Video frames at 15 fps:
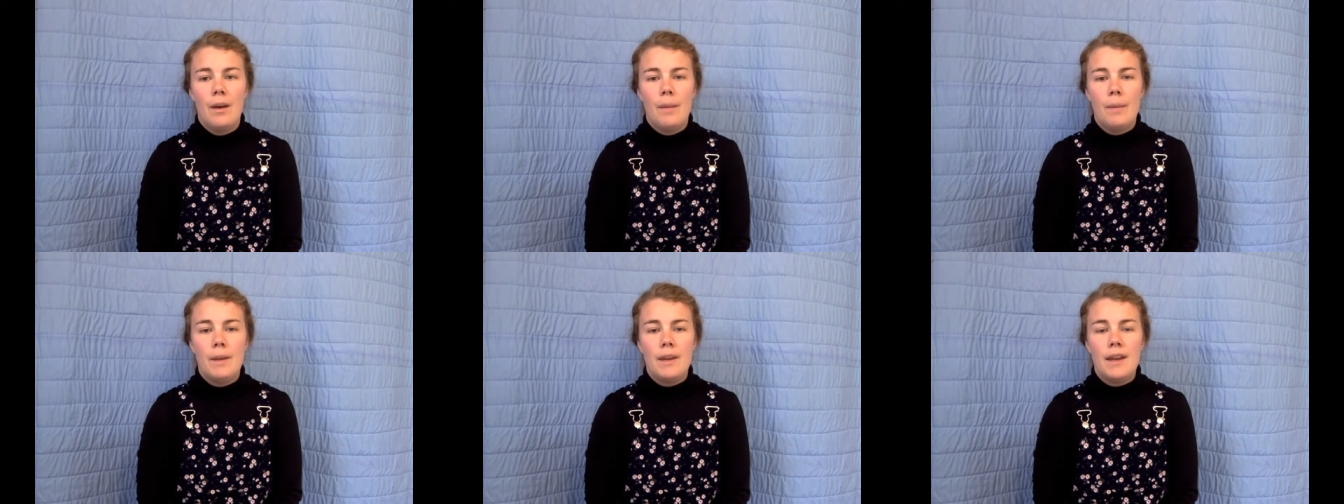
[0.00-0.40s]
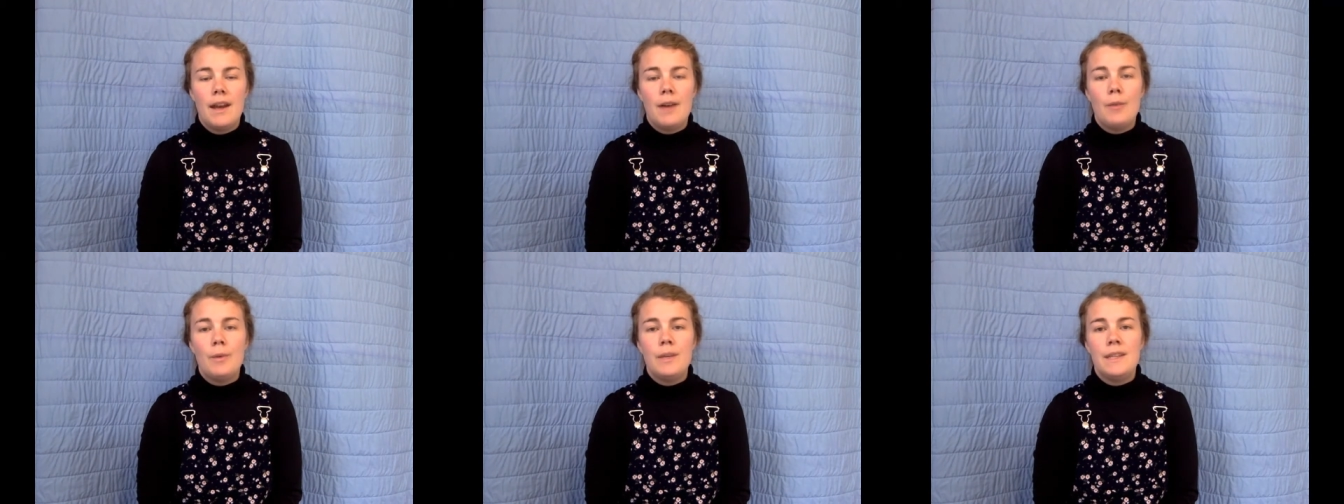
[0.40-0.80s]
But
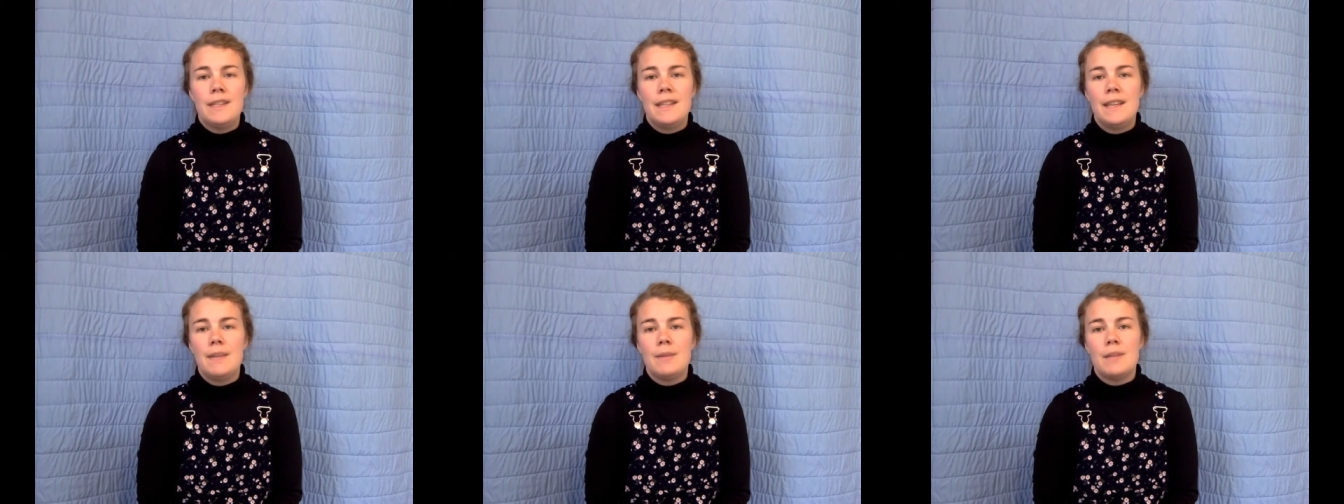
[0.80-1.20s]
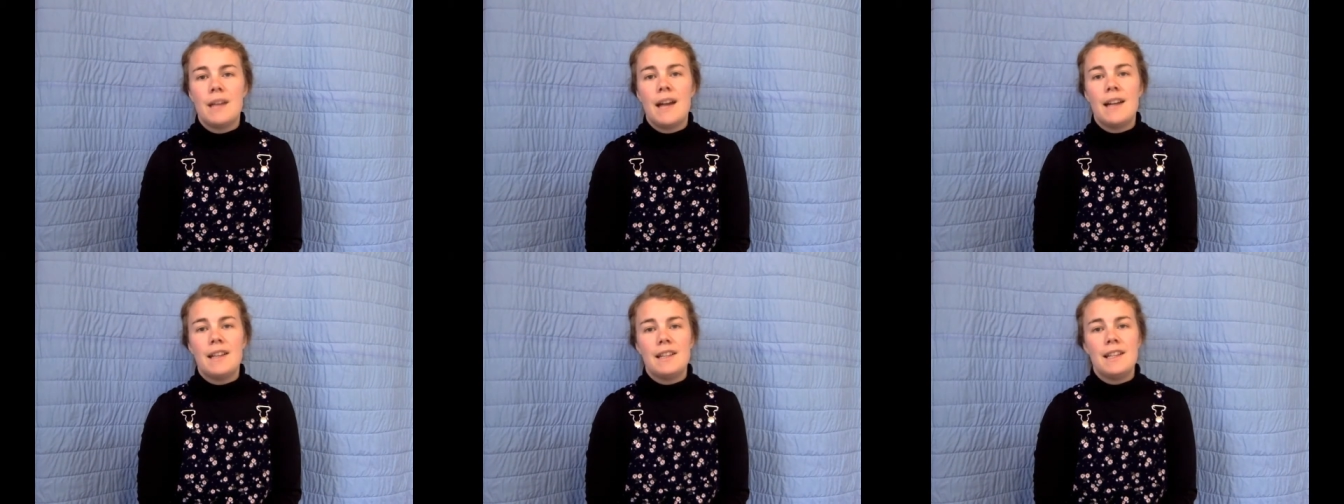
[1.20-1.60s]
now we see it was
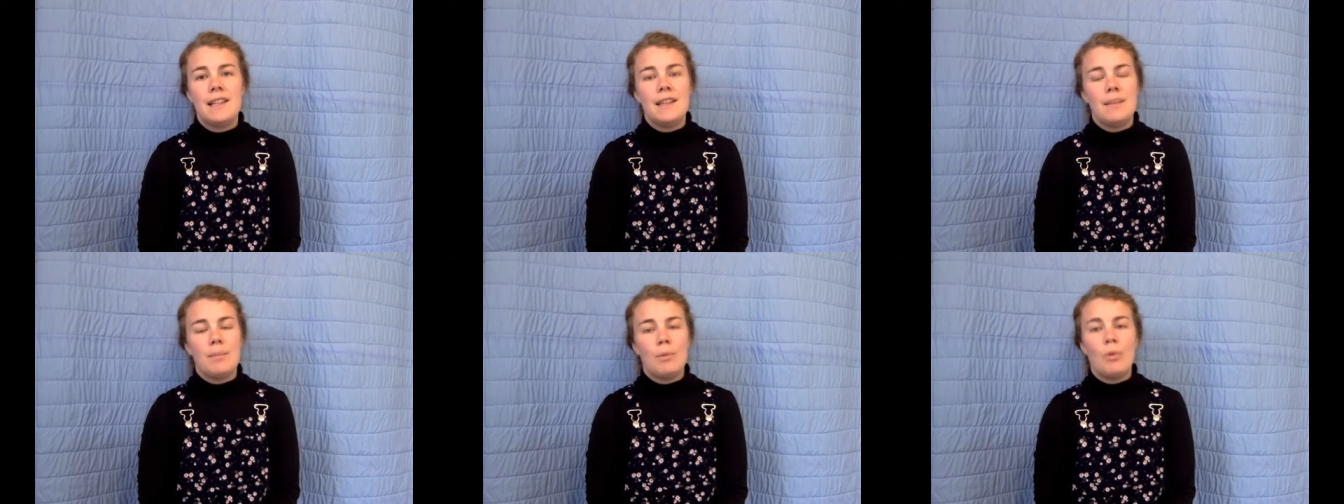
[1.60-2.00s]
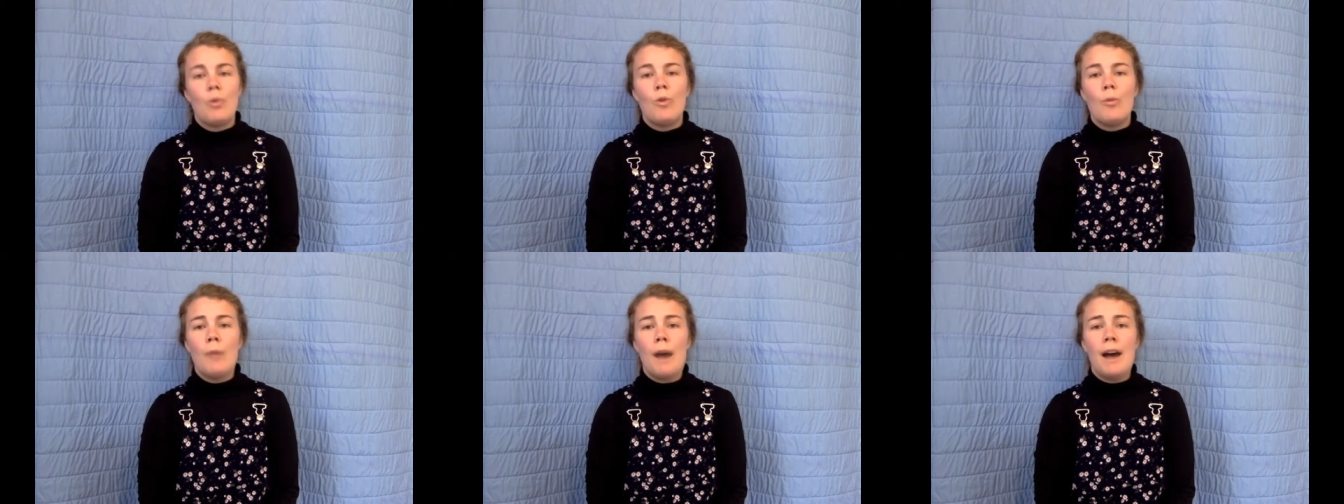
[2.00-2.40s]
actually the
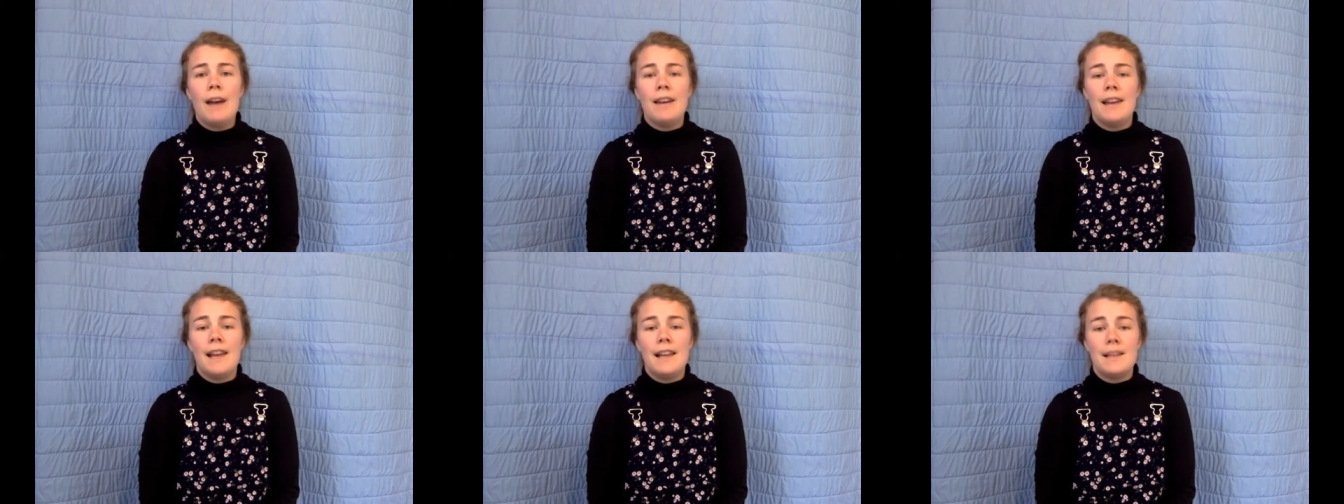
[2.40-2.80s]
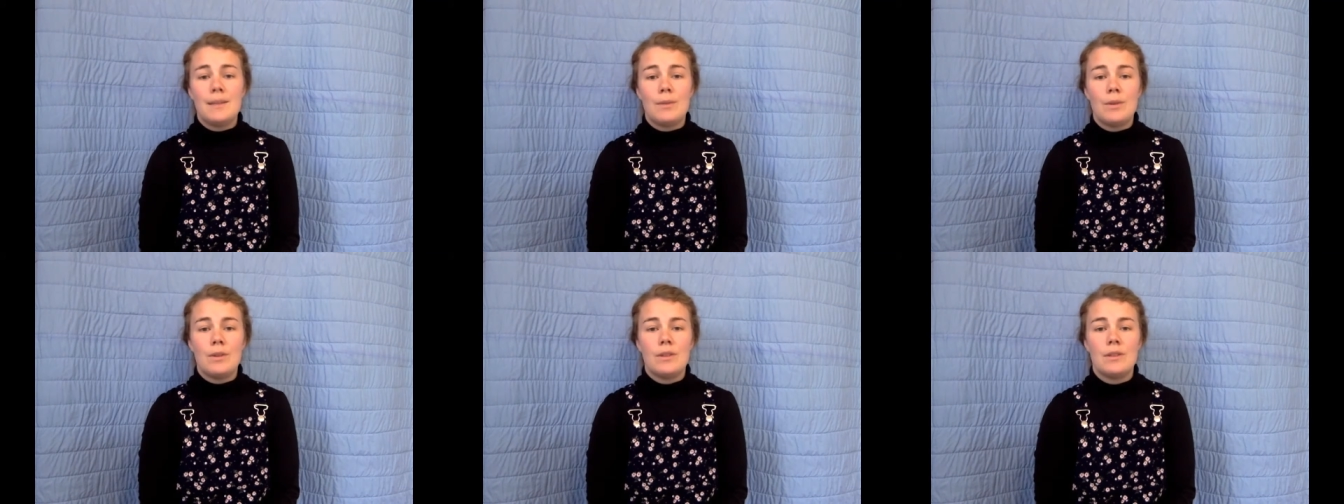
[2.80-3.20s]
poor man,
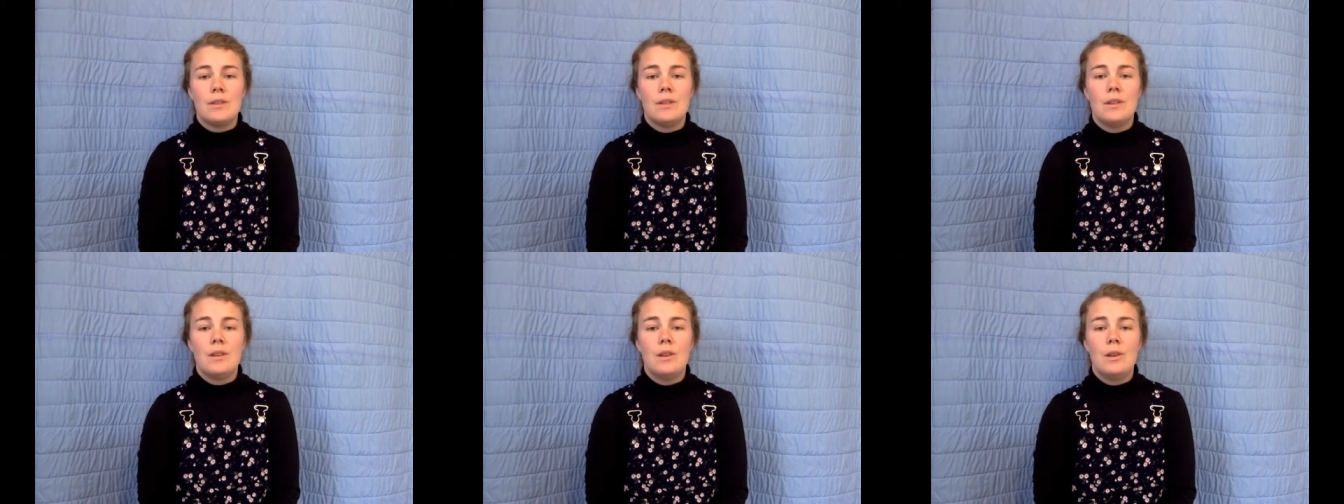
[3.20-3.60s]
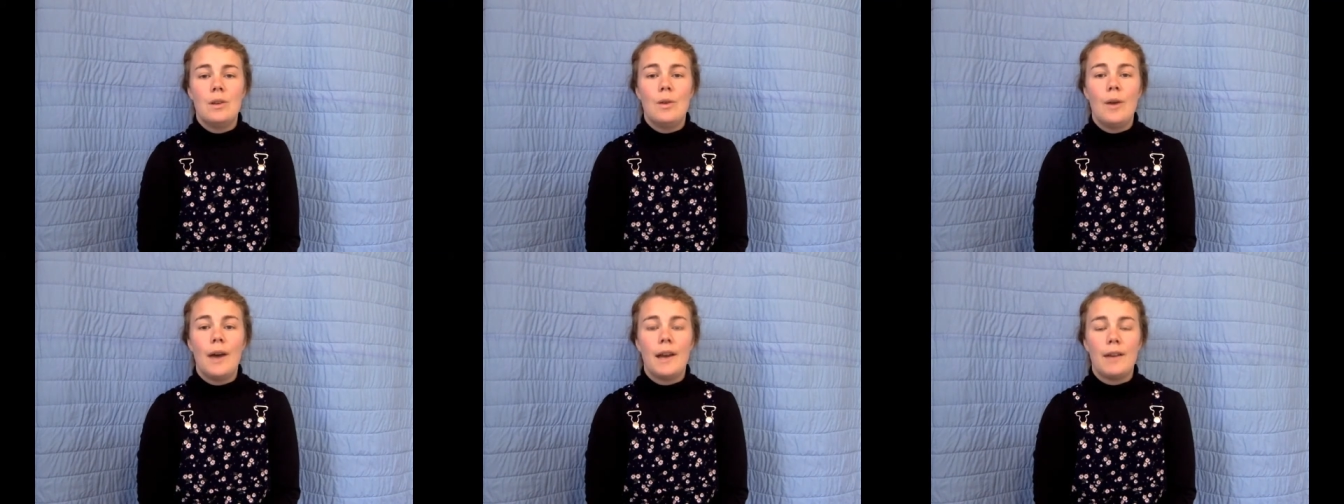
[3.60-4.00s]
Lazarus,
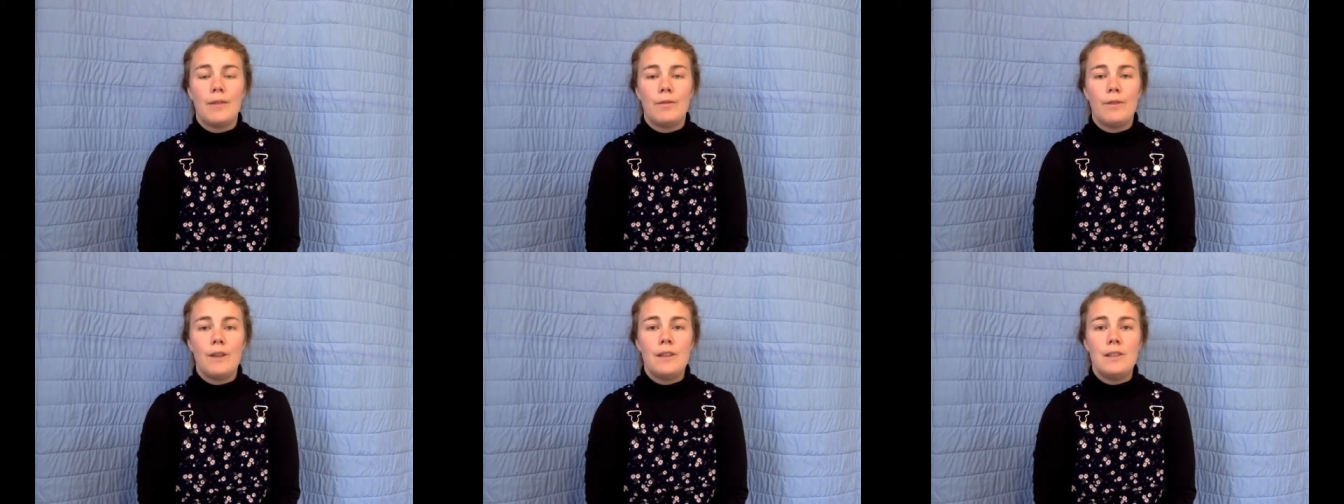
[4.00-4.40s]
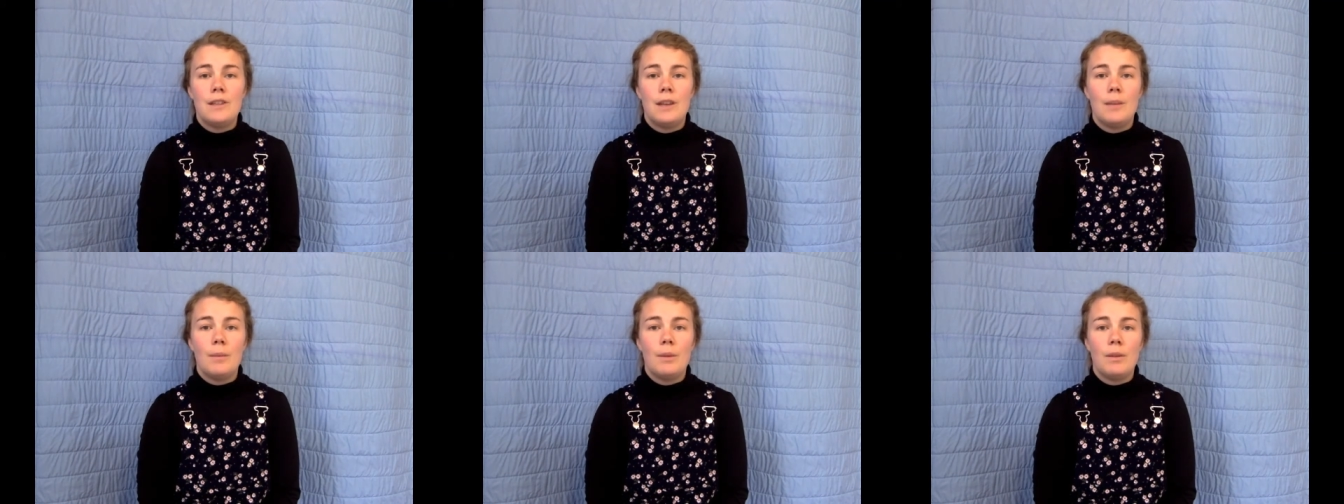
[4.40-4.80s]
who had a
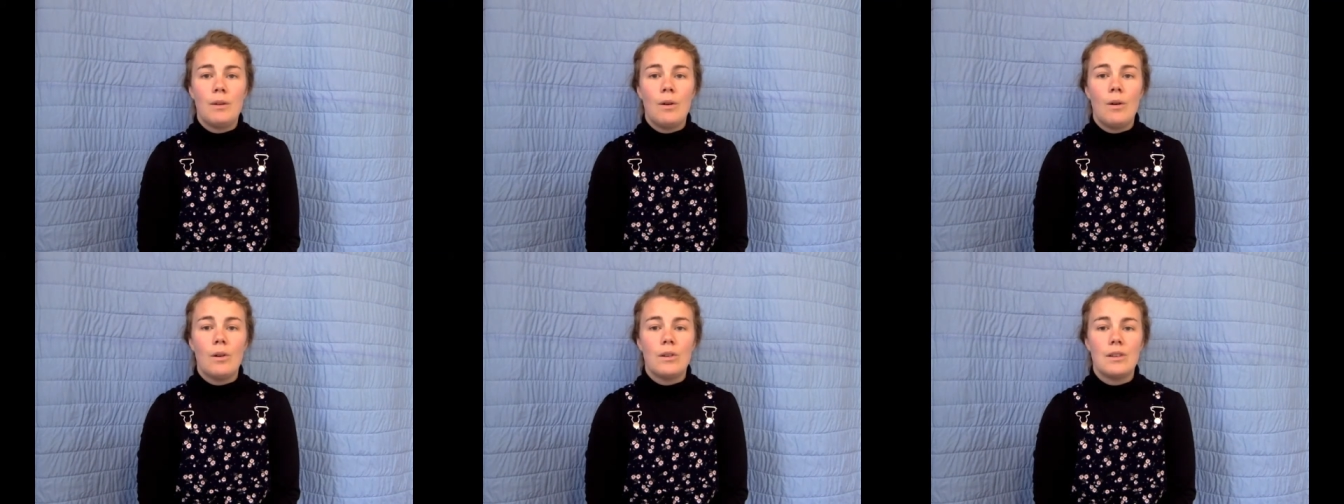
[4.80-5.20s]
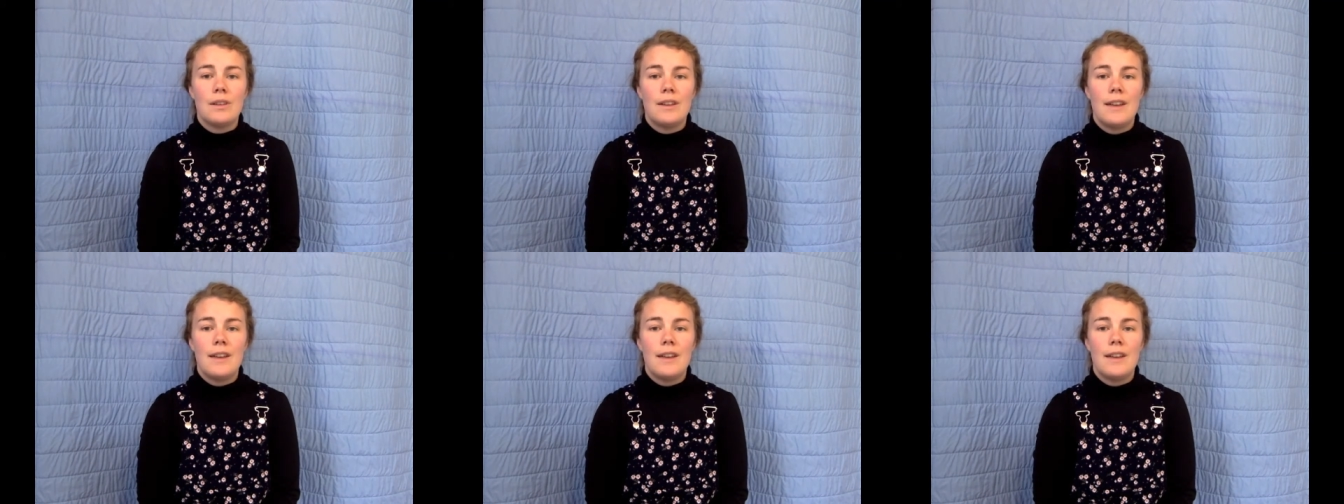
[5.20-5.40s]
friendship with God.